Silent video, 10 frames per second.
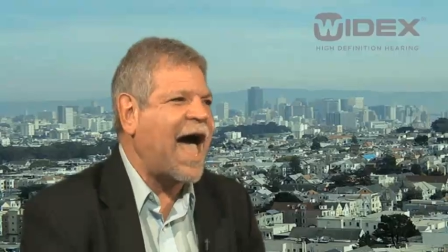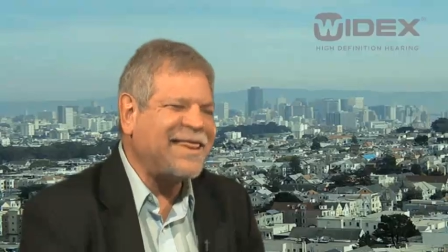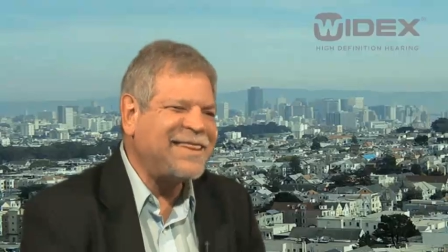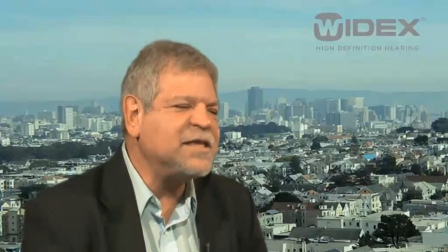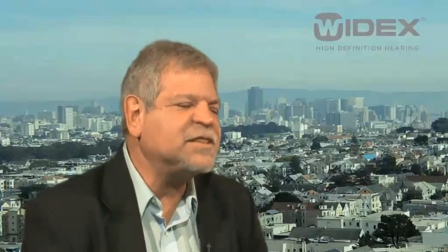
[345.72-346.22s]

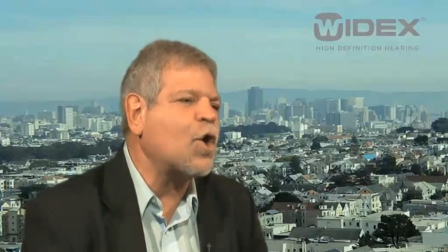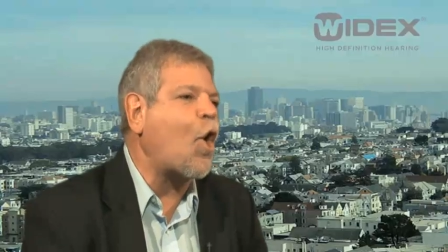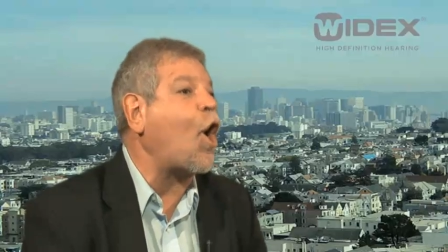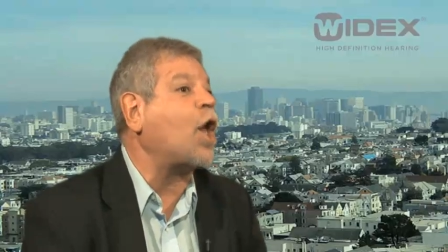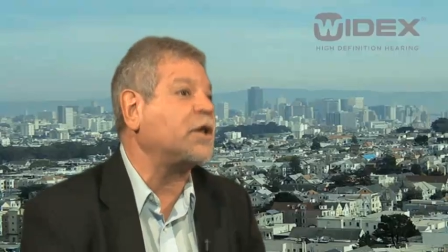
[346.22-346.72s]
I think that
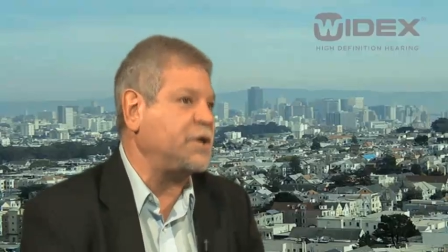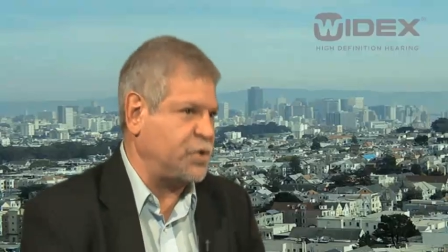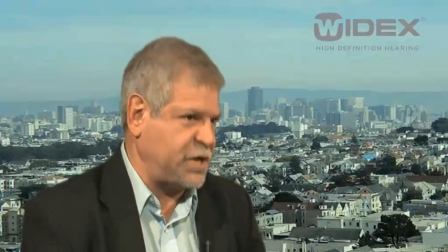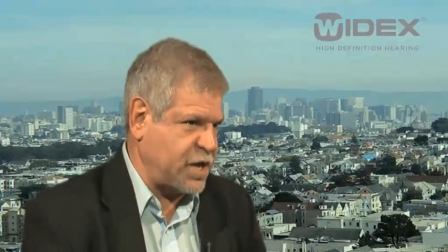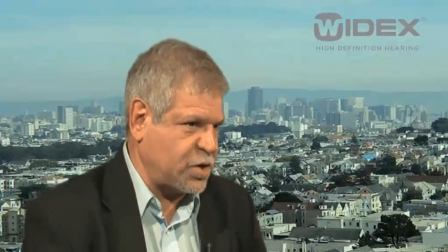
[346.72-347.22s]
all
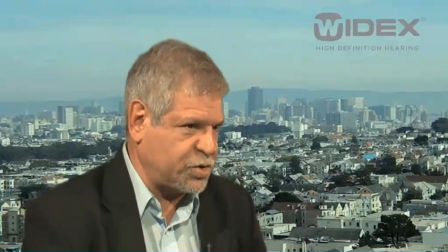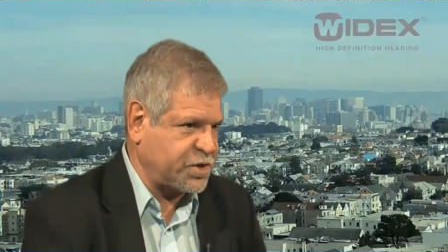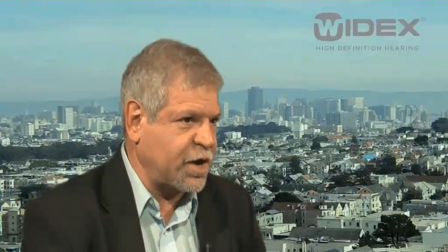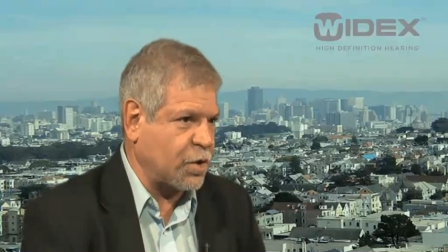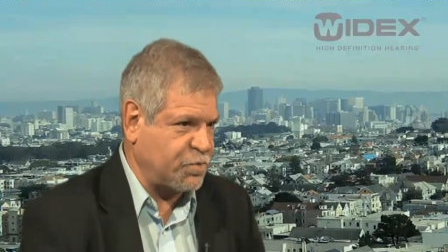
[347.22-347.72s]
hearing
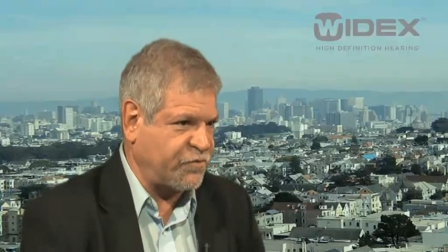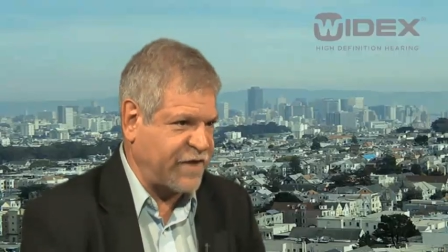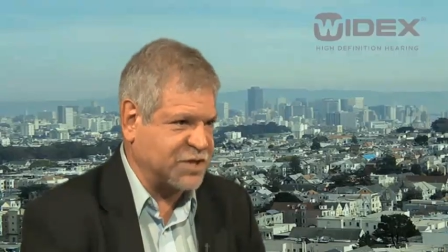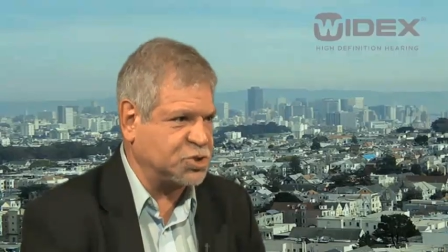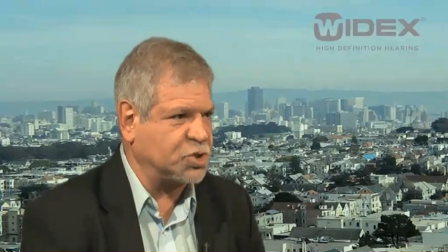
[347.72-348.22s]
healthcare
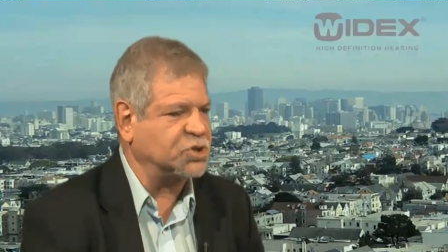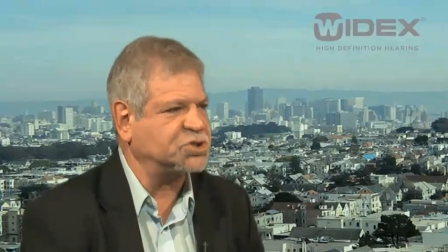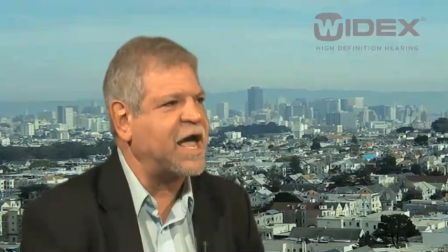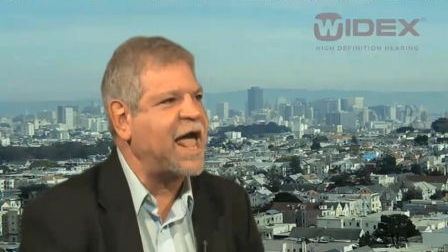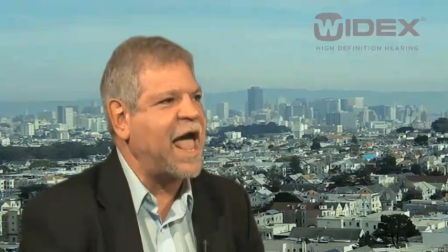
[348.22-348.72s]

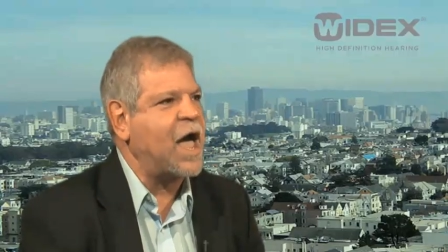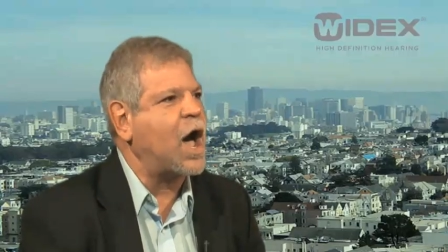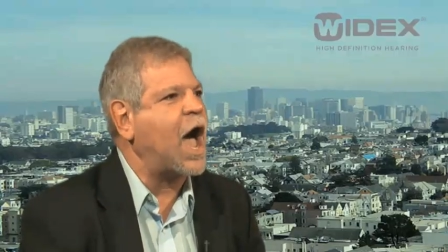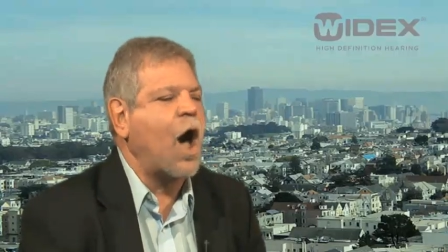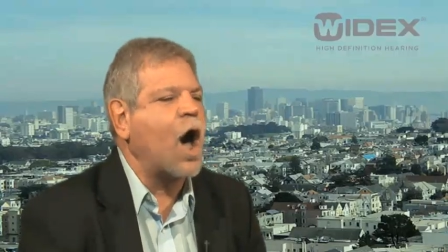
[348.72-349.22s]
professionals
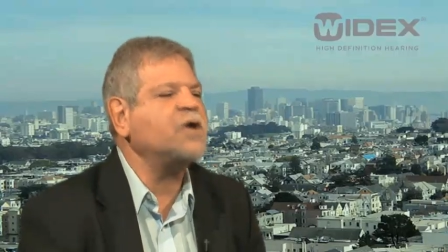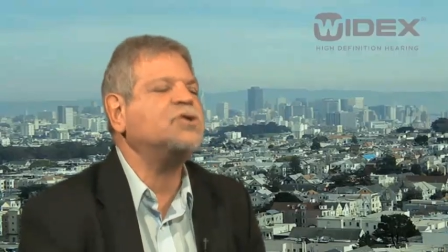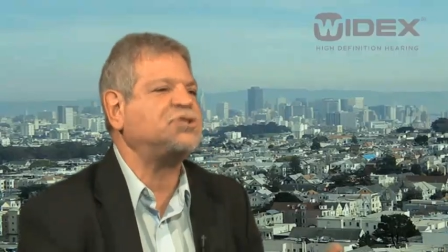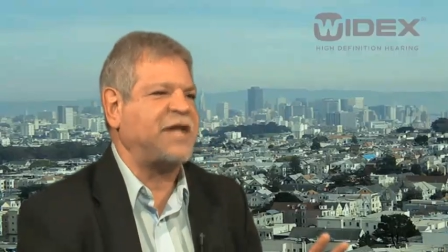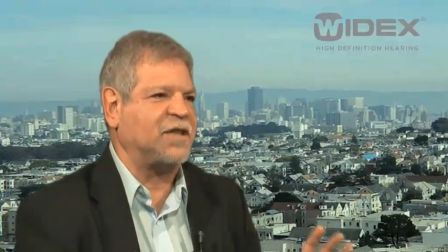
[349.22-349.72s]

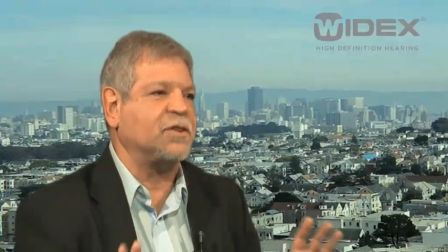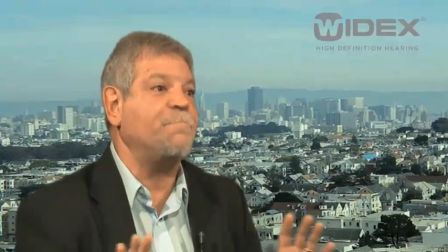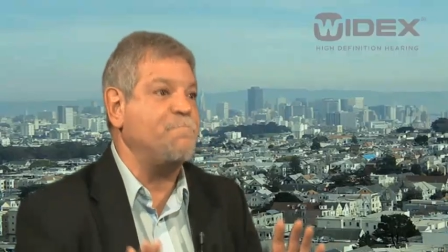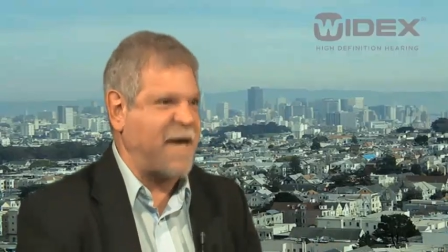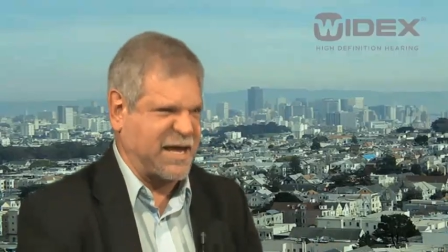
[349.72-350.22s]
understand the
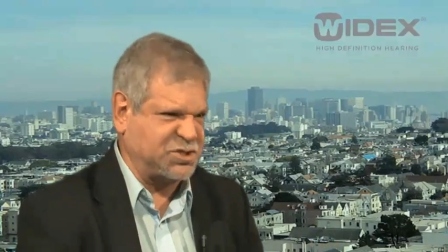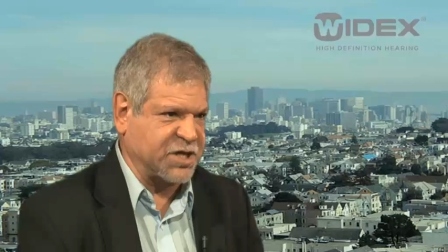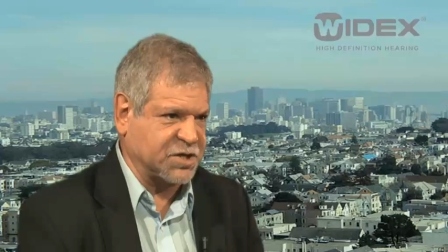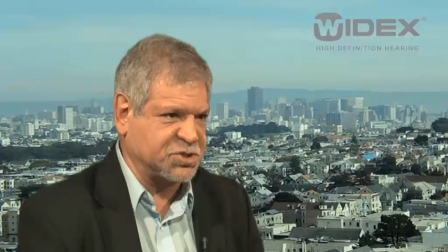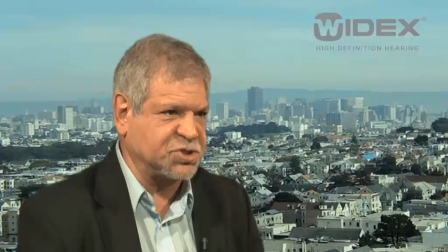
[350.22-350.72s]

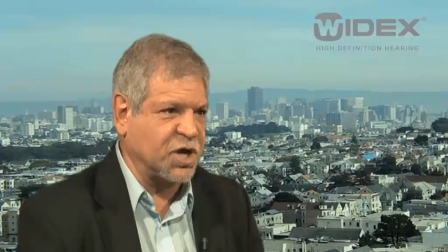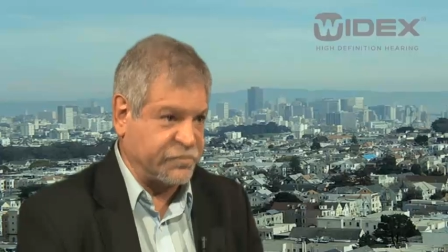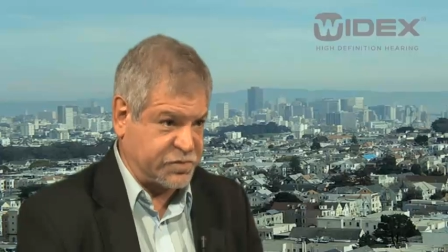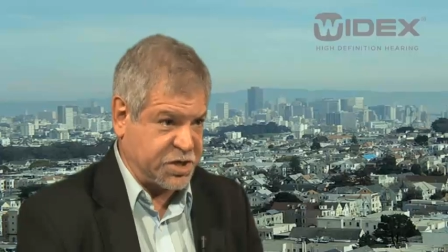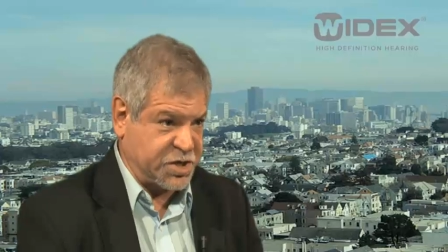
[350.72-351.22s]
basics
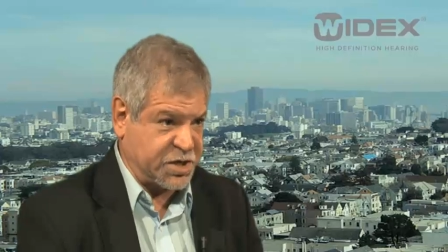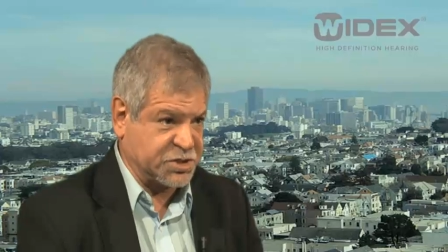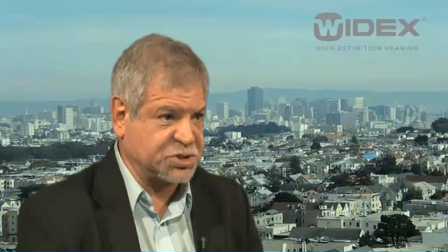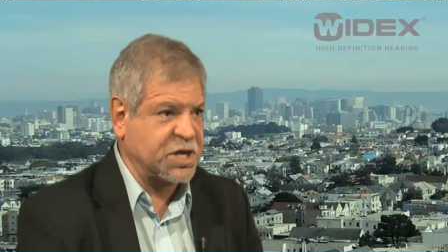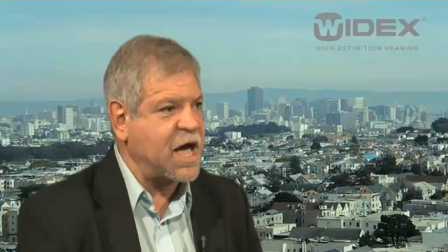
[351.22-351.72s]
of
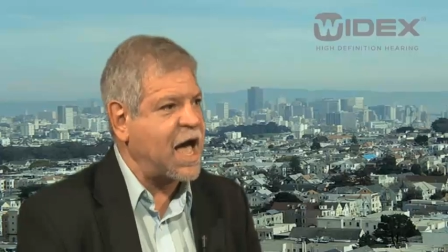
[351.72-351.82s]
tinnitus.